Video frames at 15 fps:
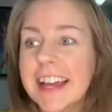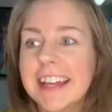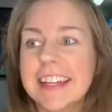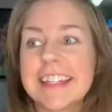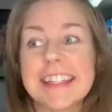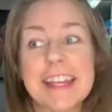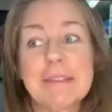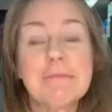
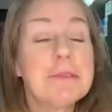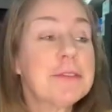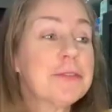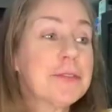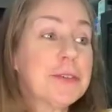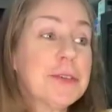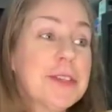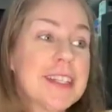Yeah, it's
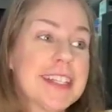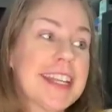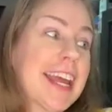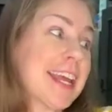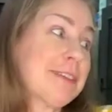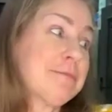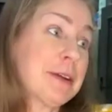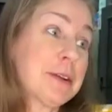April Fool's
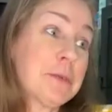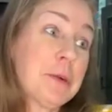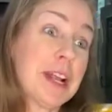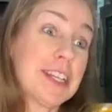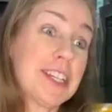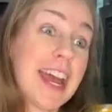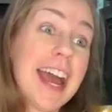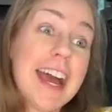Day. Better
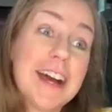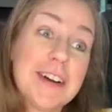watch